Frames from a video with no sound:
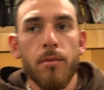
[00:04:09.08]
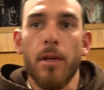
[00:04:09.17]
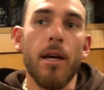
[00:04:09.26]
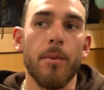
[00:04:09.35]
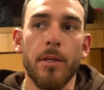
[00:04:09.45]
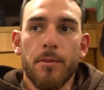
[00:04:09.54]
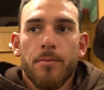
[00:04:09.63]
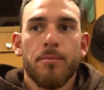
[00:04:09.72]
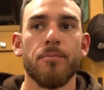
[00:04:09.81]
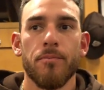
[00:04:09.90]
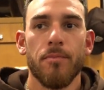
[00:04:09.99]
Yeah, I mean,
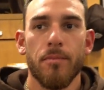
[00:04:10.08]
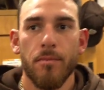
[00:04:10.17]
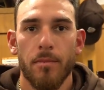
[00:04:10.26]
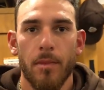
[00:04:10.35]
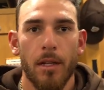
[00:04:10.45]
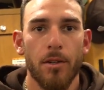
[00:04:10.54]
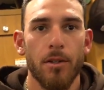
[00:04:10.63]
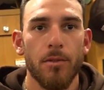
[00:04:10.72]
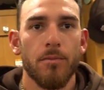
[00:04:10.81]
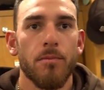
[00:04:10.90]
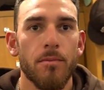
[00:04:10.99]
I don't
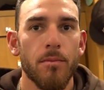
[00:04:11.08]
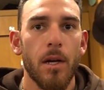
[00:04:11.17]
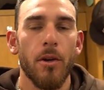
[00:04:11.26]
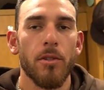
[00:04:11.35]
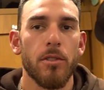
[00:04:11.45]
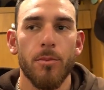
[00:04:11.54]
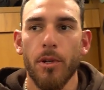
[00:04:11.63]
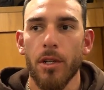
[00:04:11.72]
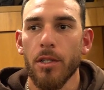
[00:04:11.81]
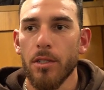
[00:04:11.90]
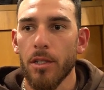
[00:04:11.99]
know how else to put
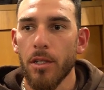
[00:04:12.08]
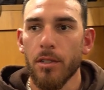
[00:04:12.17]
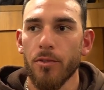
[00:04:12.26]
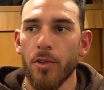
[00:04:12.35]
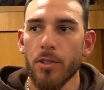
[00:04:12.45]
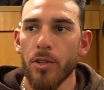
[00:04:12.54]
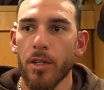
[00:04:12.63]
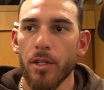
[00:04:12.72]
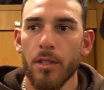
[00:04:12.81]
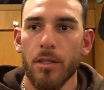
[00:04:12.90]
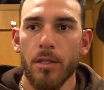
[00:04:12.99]
it. It is frustrating.